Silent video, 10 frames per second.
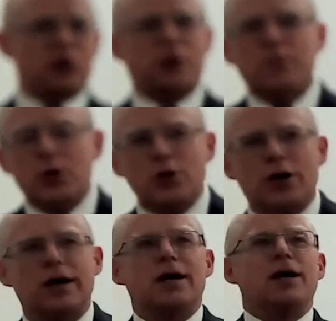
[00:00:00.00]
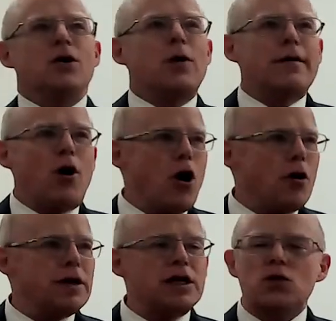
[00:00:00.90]
of the computer. We have
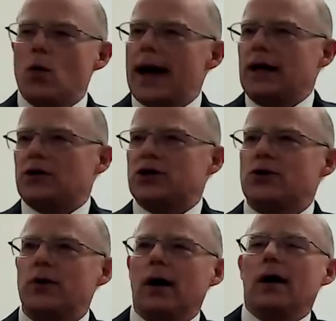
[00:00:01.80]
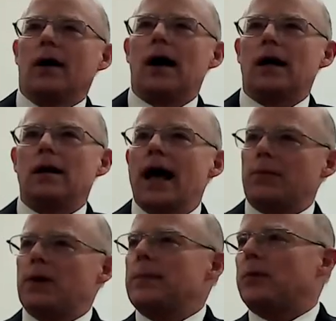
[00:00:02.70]
all these ways to uh,
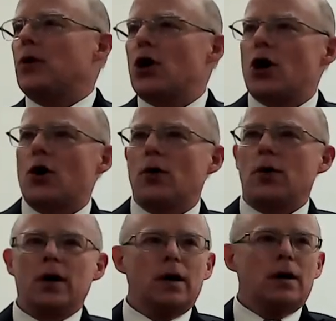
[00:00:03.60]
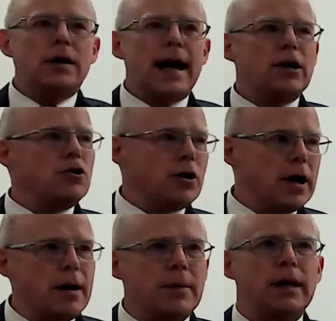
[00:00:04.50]
let people know that you're
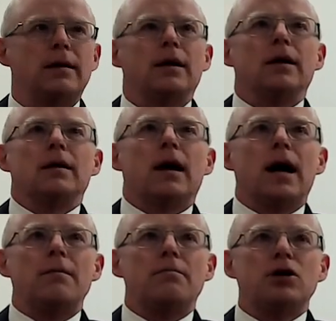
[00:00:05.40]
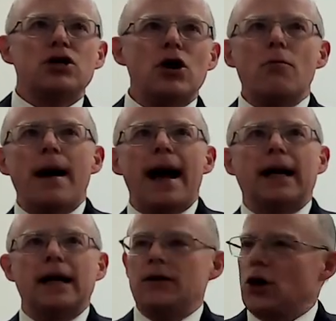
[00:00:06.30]
coming. Uh, but you know,
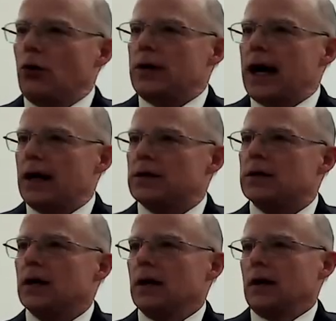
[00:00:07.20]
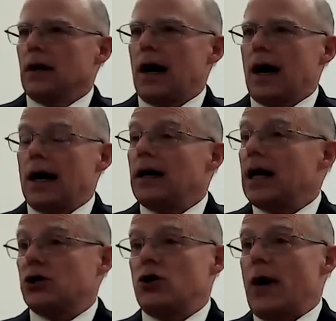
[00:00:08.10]
back in the old days, uh,
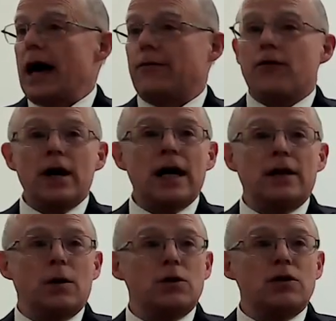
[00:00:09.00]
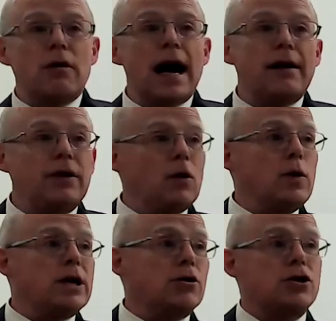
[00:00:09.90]
unless you had a friend that was arriving a
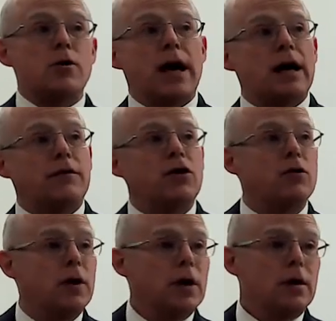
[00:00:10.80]
week or two ahead of you,